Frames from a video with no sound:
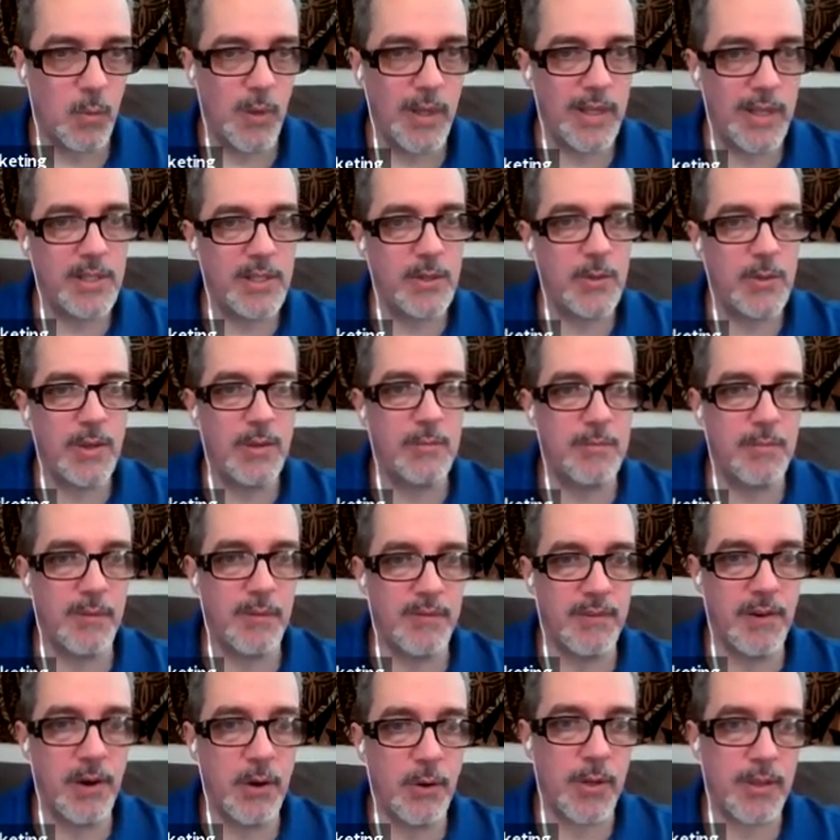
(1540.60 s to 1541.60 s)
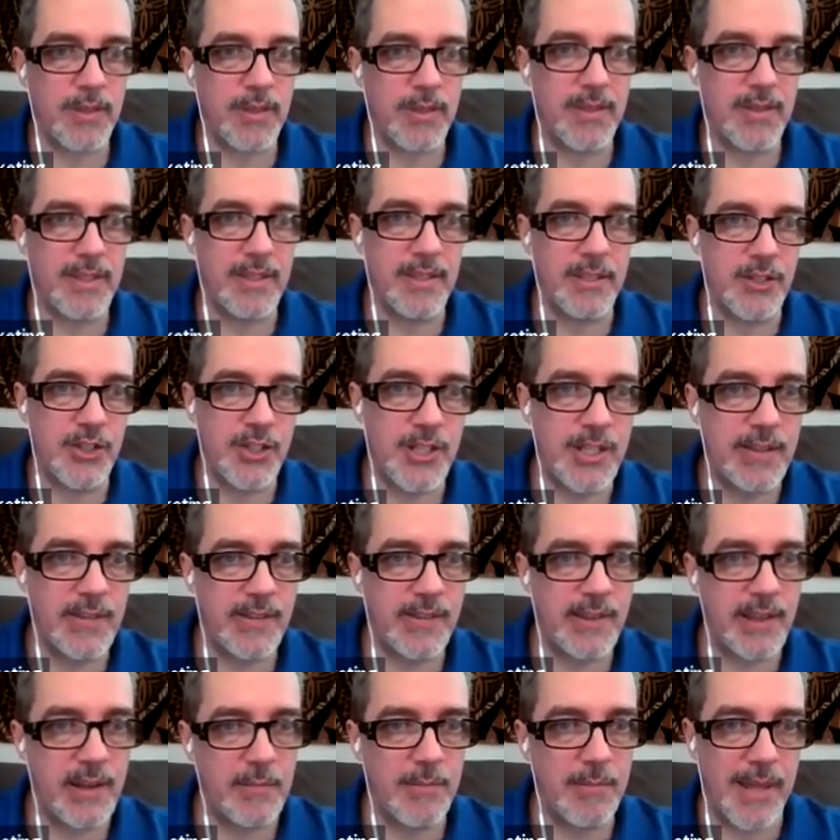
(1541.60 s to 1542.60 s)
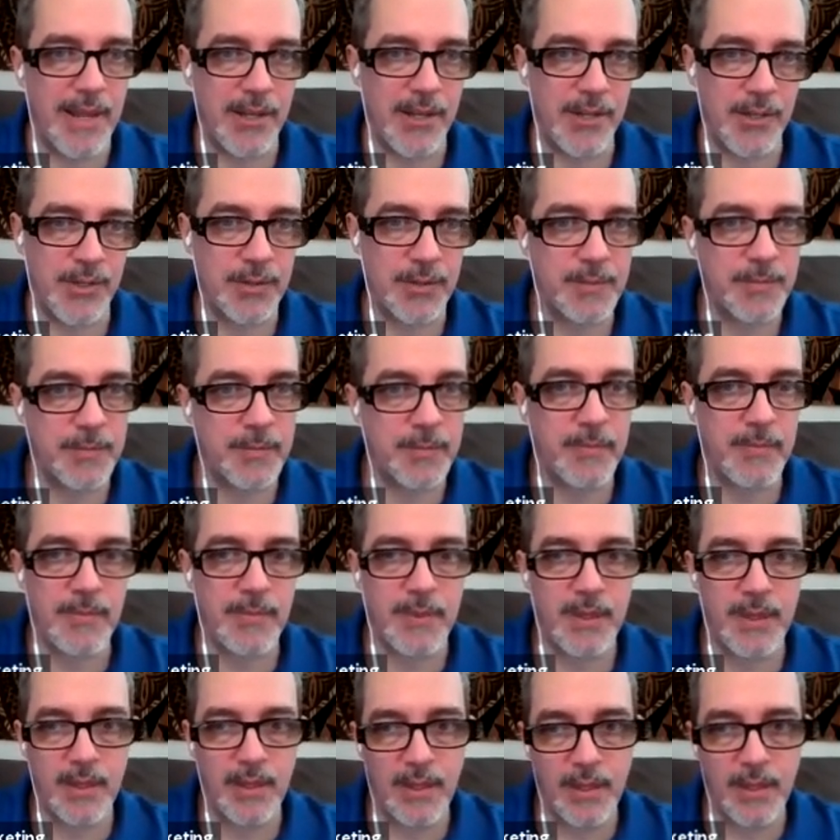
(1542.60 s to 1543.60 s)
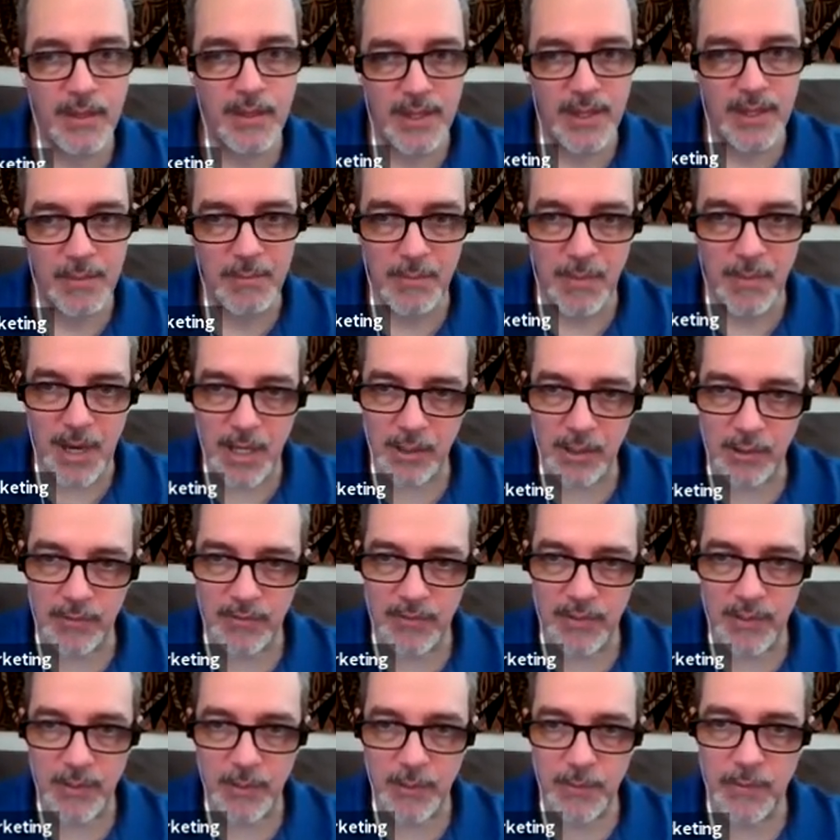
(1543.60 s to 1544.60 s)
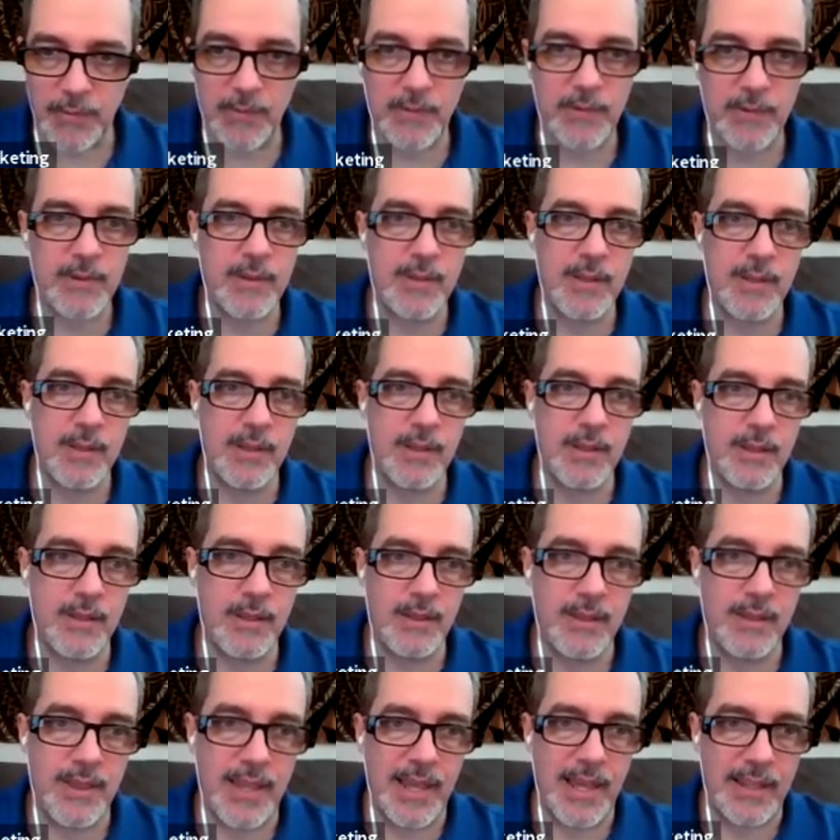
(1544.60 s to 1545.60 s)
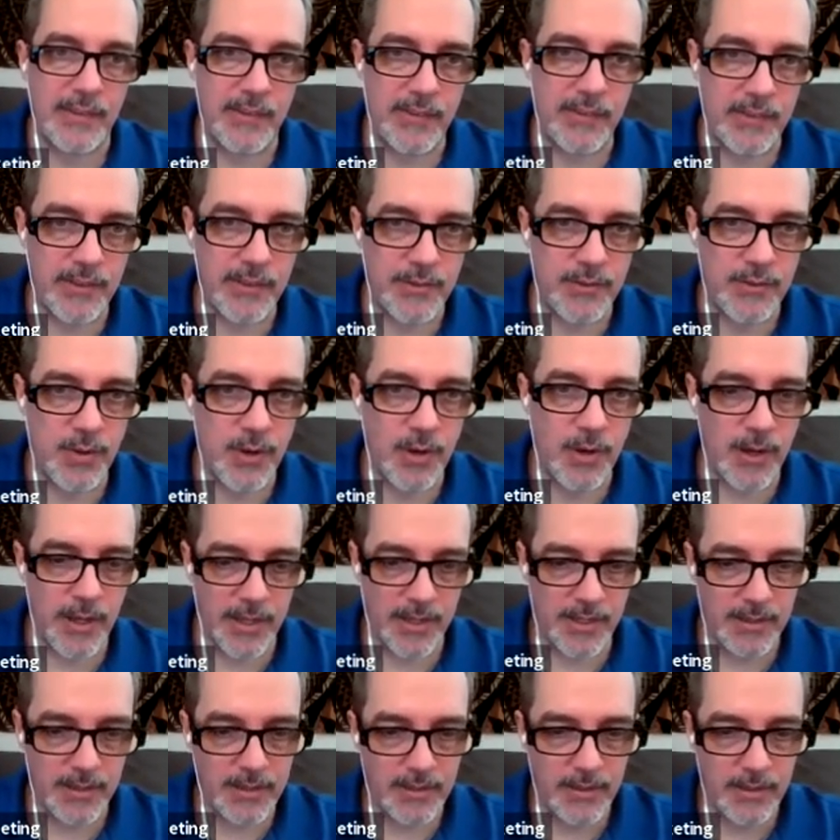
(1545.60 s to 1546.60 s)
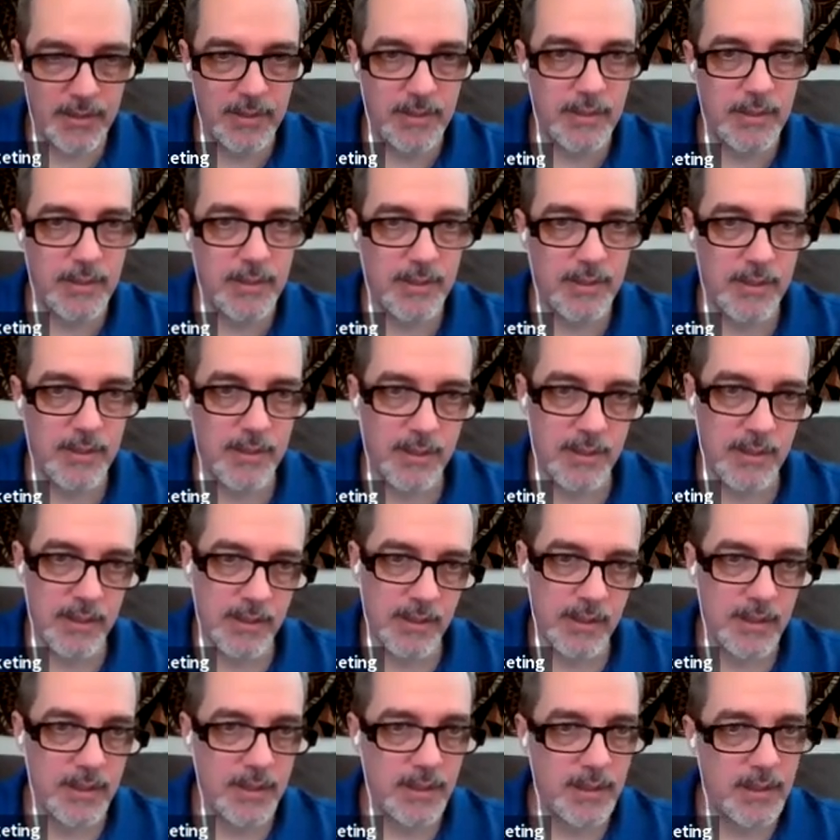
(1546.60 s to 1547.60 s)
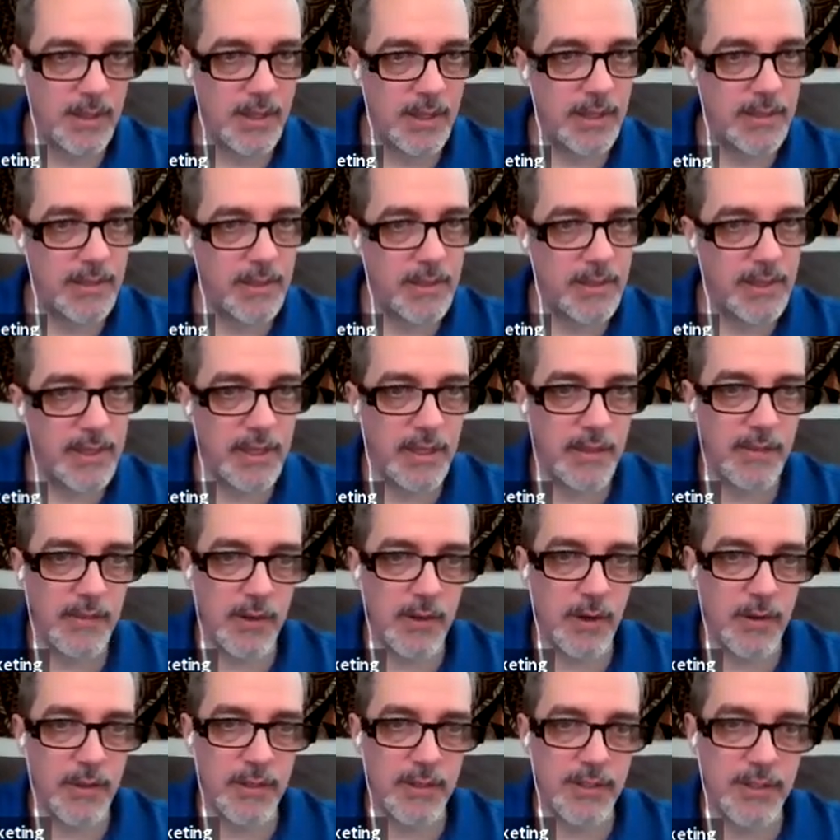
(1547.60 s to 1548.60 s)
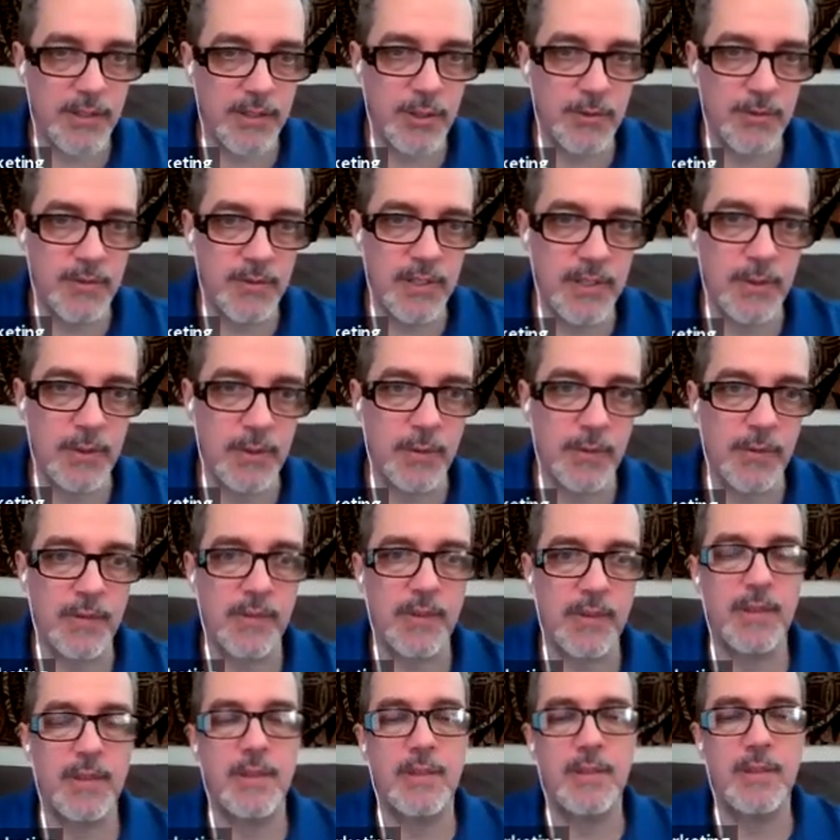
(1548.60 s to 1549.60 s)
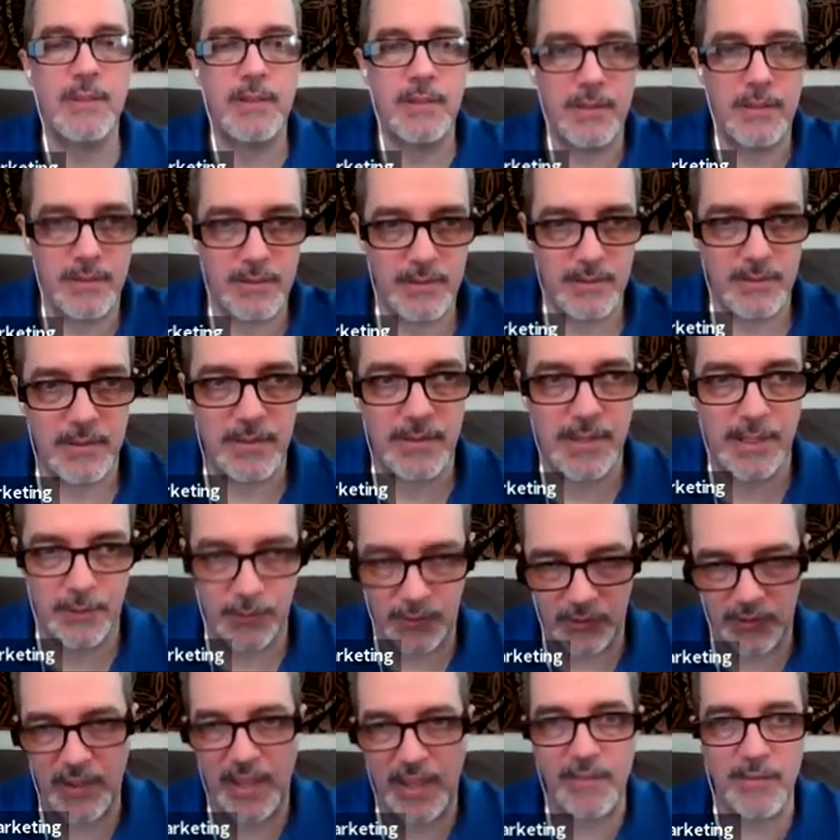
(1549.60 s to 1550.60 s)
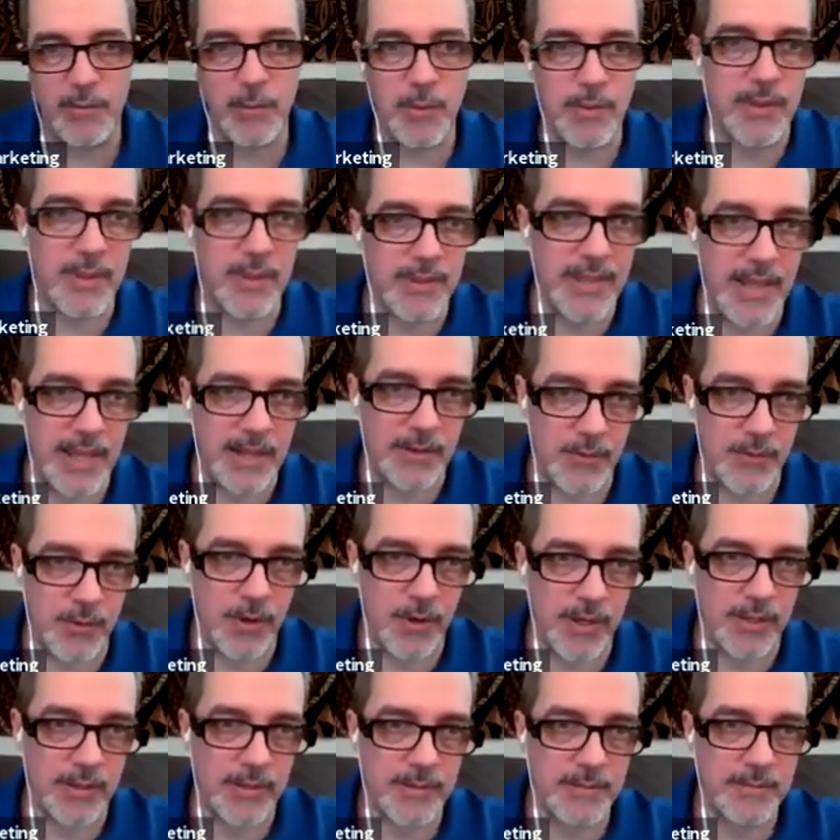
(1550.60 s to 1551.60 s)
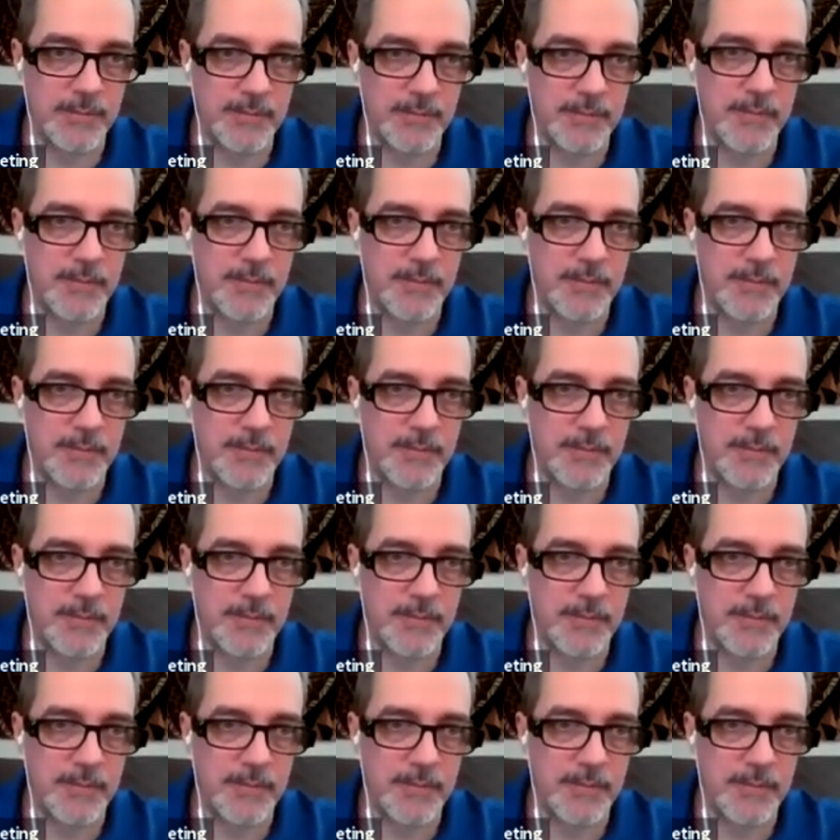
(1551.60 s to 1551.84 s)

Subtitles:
When you invoke the Sheet Set Manager, the model views, that's the drawing, and these are the two views that are saved within that drawing.